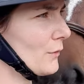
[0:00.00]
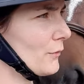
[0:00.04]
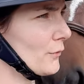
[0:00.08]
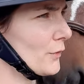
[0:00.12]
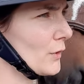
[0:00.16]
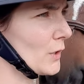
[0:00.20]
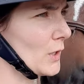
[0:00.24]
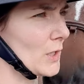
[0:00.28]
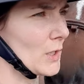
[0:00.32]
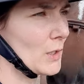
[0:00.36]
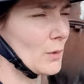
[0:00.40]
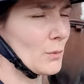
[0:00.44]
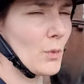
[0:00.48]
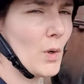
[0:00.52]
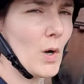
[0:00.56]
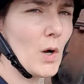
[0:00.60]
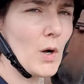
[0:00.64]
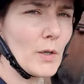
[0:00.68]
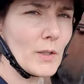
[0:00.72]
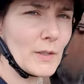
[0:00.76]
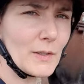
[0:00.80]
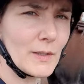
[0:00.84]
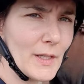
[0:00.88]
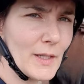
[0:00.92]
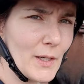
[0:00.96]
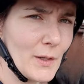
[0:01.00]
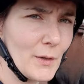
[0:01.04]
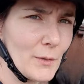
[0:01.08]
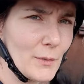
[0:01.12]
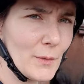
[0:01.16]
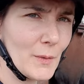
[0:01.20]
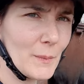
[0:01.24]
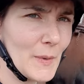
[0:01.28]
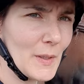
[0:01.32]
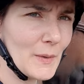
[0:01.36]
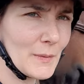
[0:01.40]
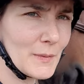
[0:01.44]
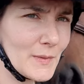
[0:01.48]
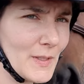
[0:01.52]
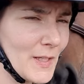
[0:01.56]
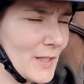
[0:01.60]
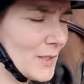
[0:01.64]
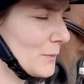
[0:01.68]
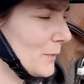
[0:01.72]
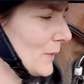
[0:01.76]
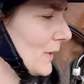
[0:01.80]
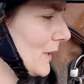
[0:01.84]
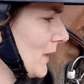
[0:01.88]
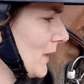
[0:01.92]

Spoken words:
for a little walk now, about 10